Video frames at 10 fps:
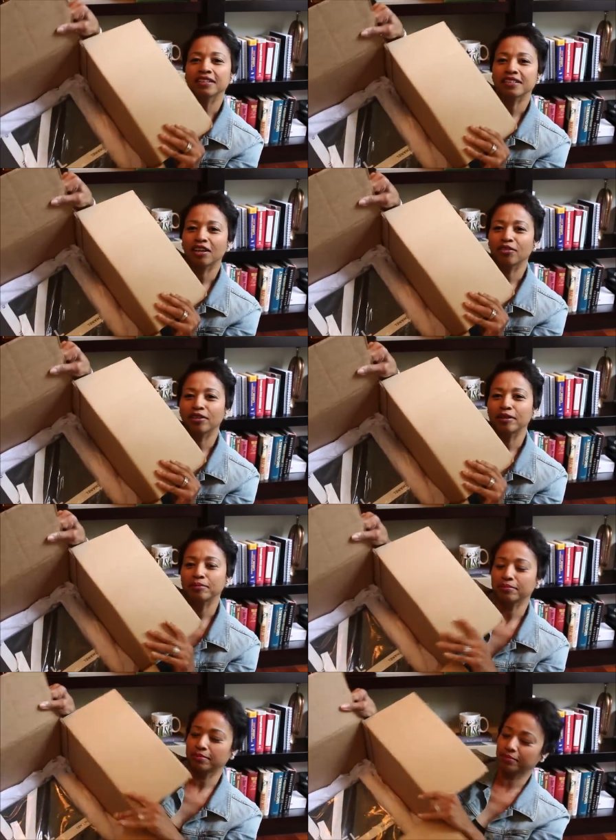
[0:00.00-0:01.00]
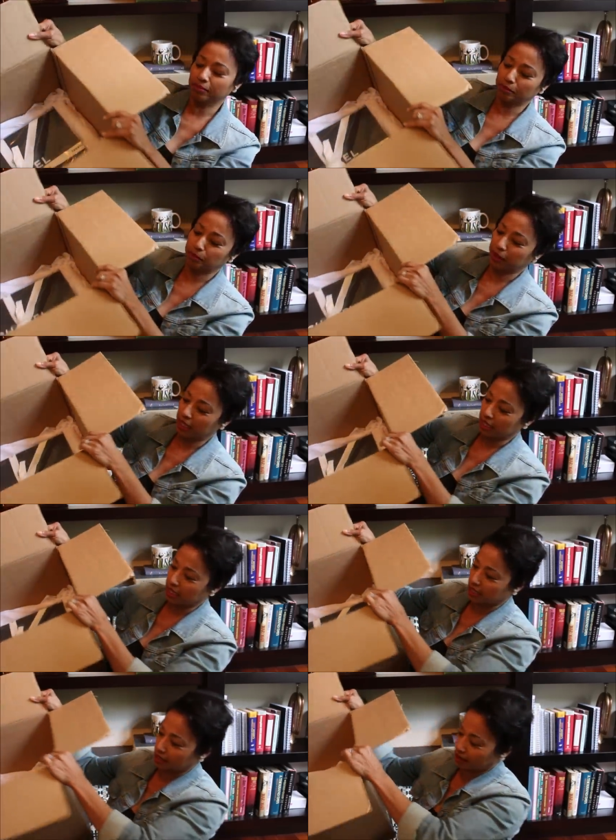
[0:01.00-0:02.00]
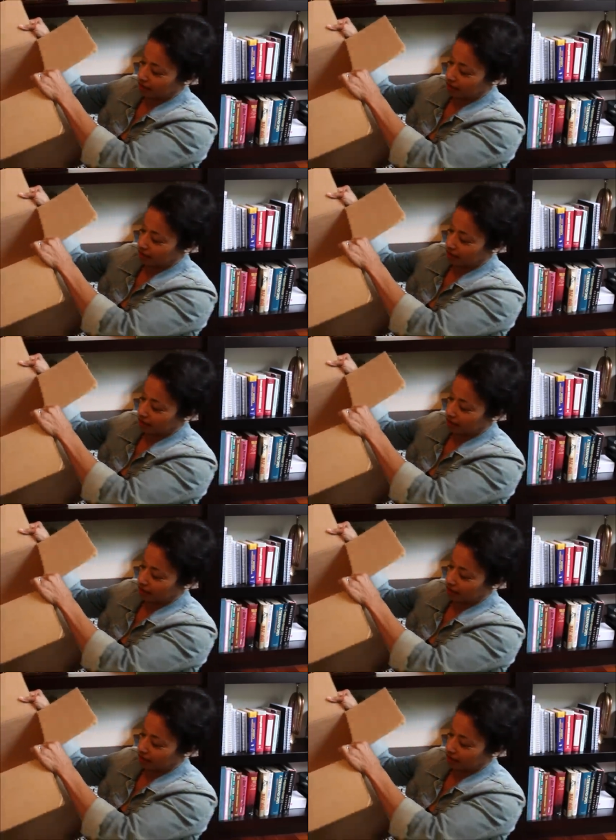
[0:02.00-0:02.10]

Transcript: it's covered in plastic.